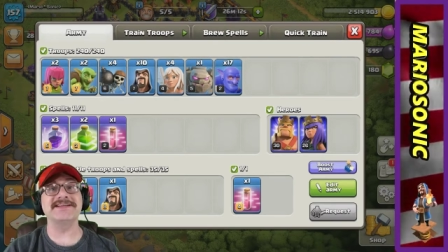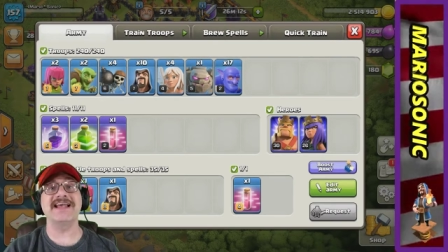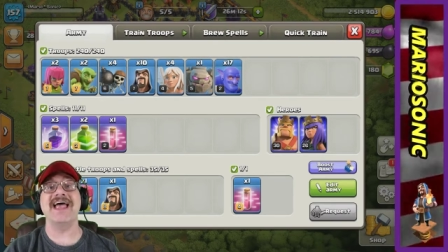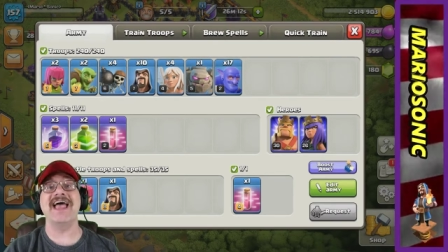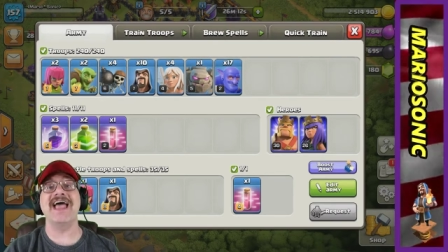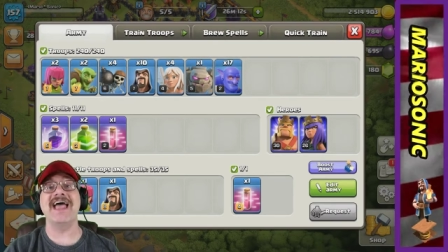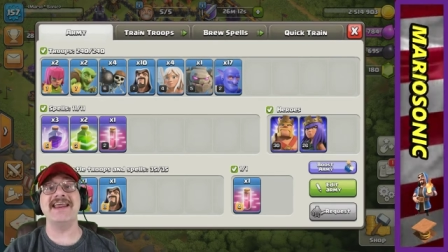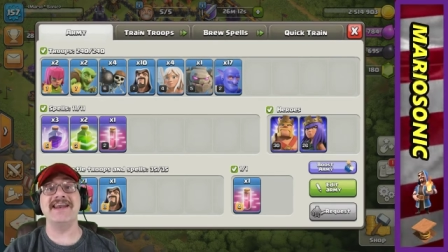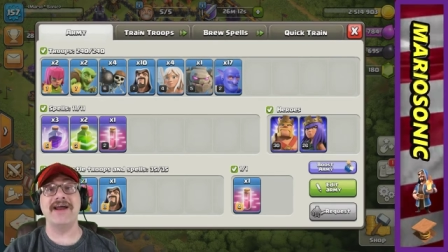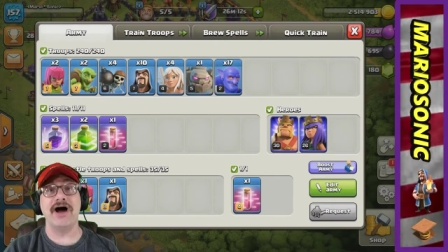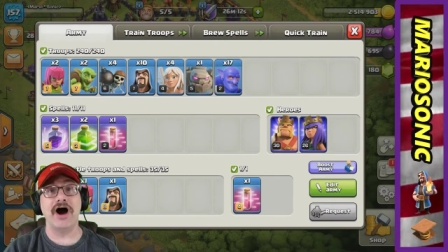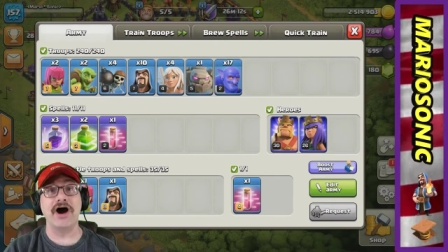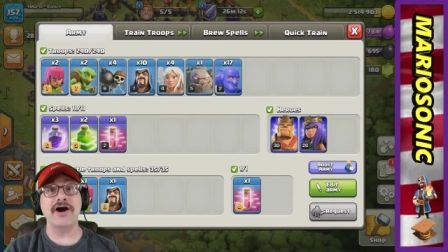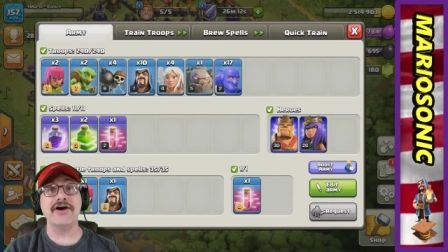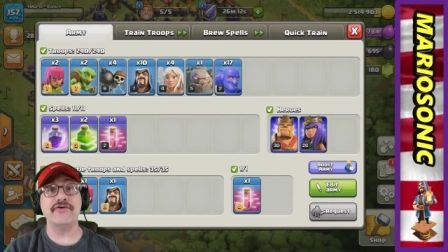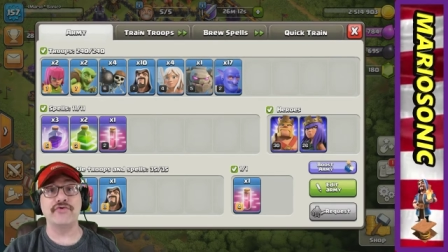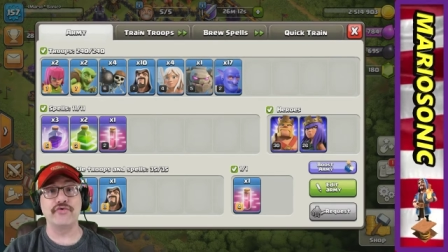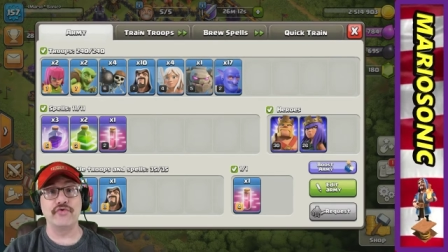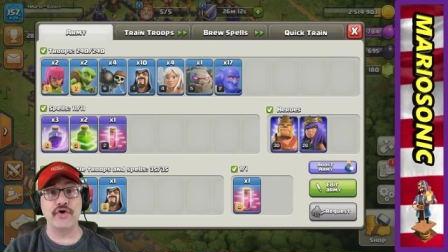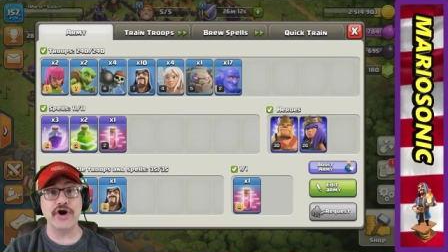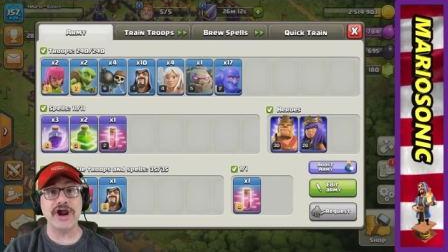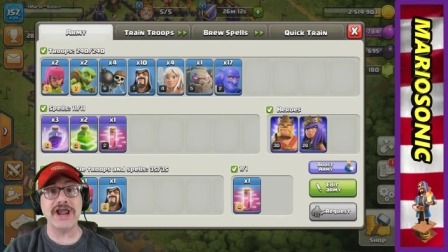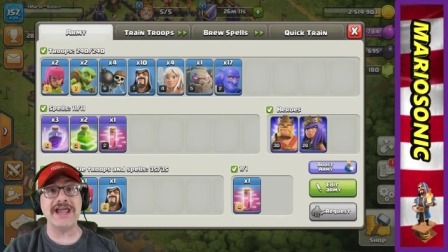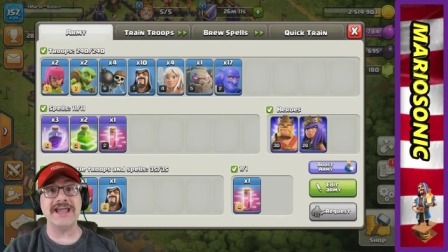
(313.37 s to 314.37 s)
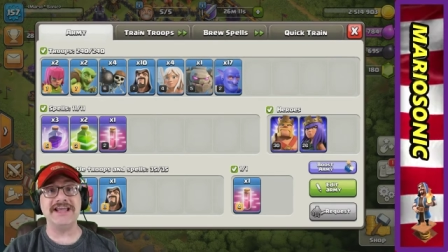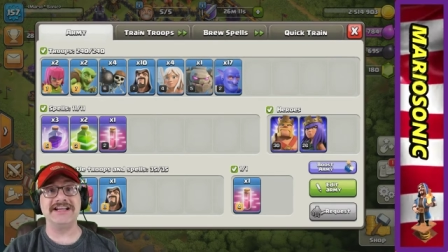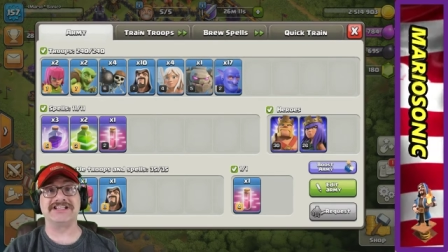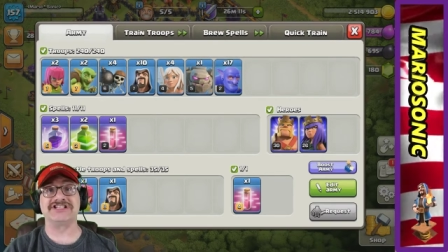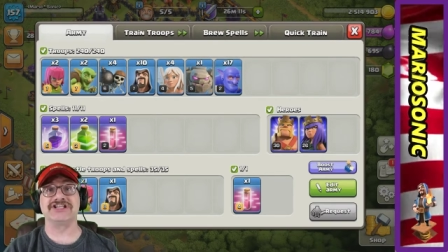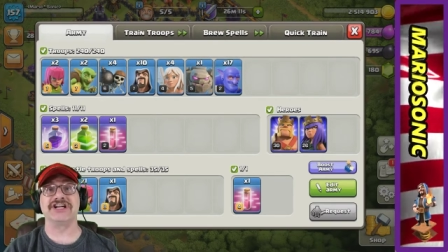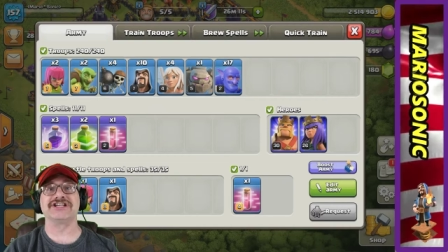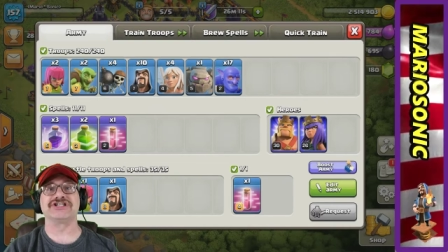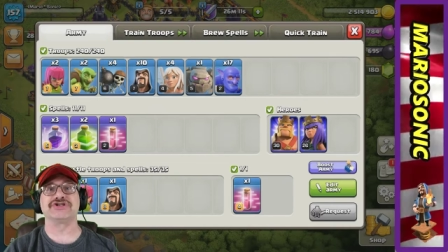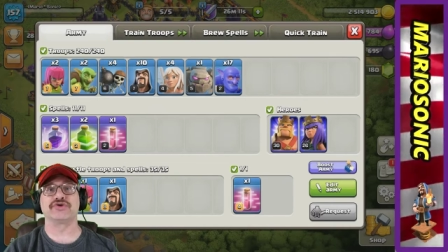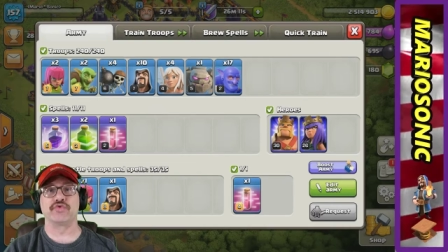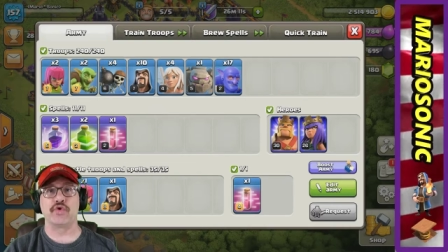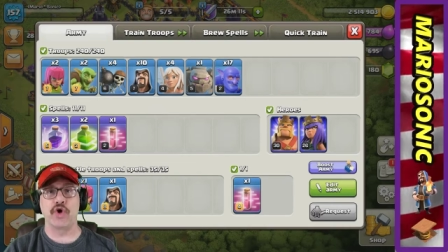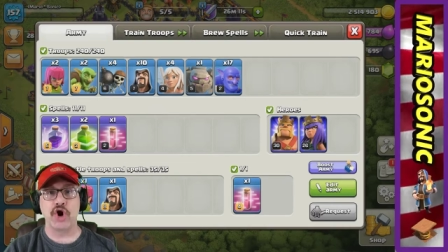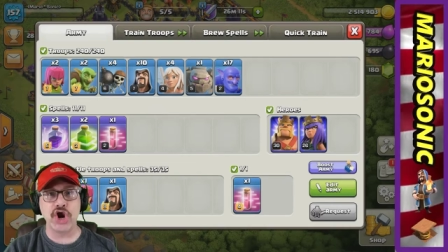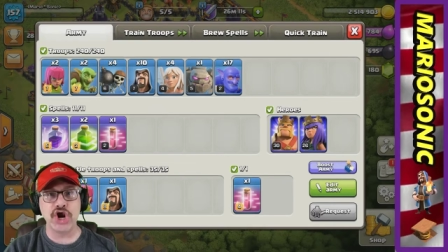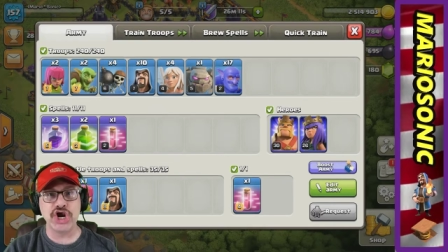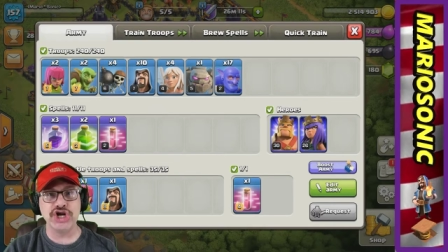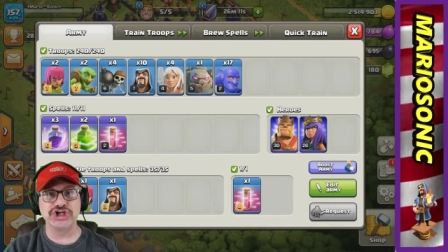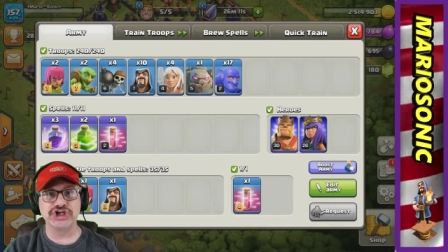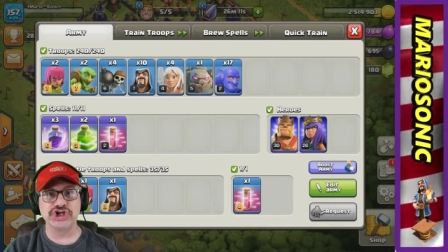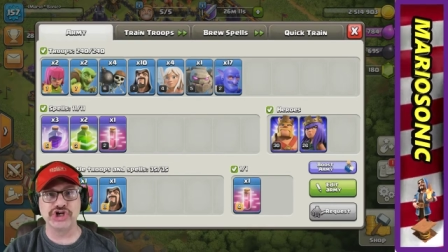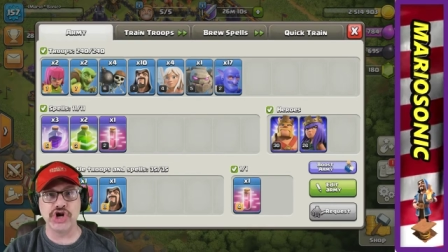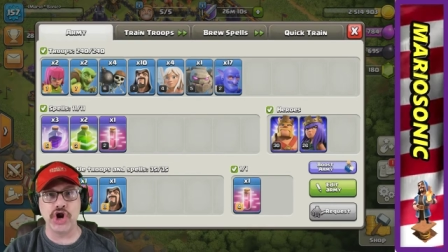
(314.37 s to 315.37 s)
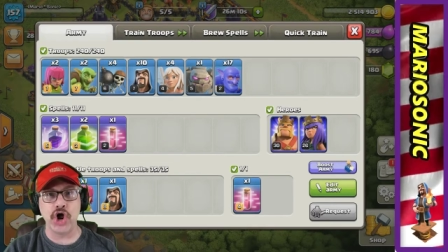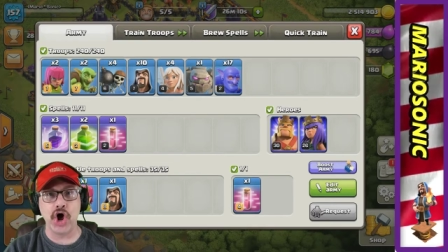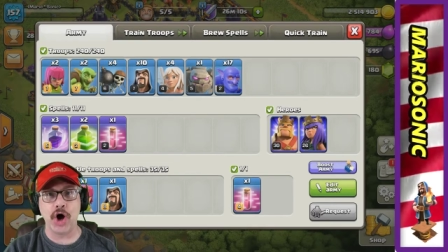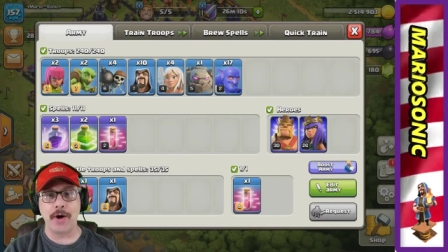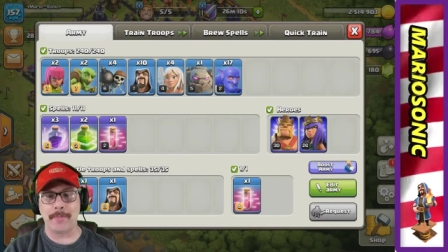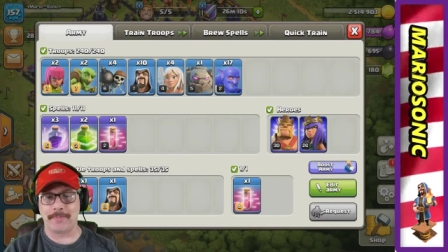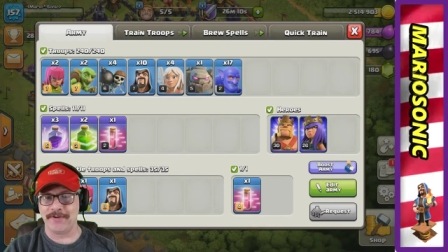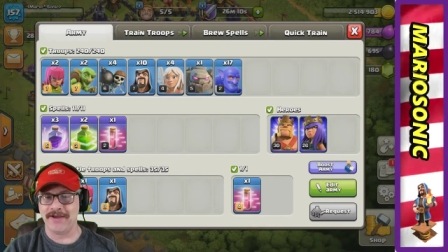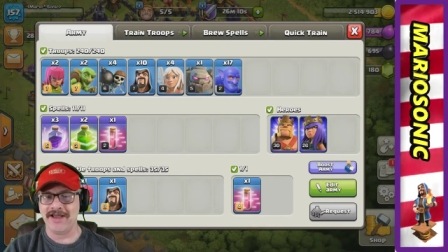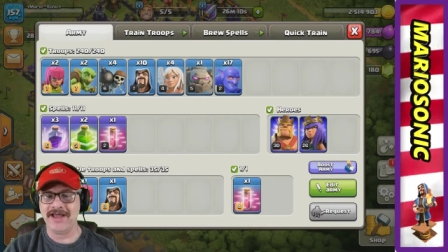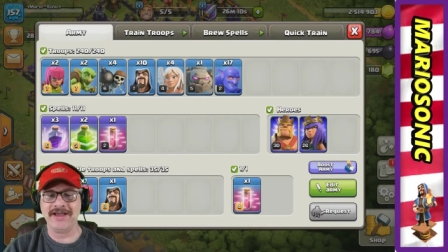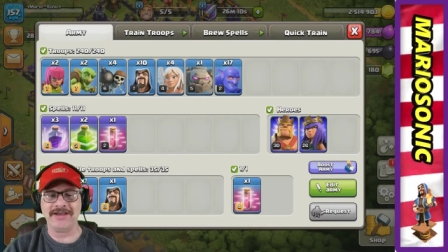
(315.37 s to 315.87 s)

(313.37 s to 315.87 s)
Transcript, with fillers: and our rage. Let's rage it up.